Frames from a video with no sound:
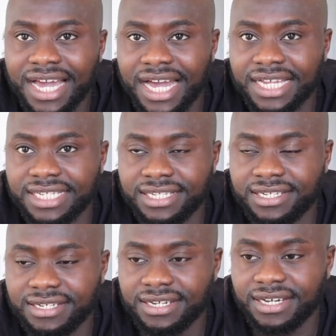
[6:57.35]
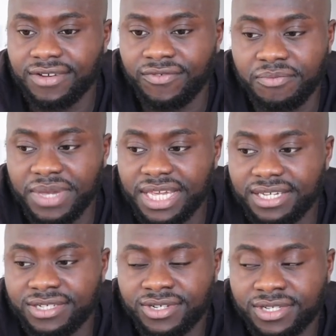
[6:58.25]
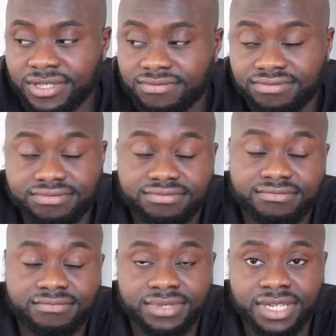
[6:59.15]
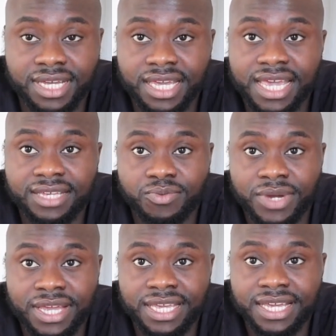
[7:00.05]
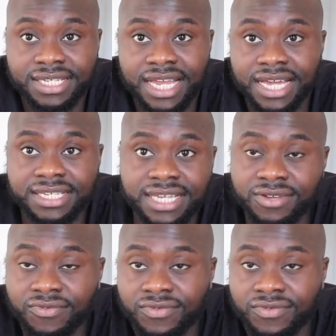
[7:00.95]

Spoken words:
And for me, it's just, it was a case where, yes, like I said,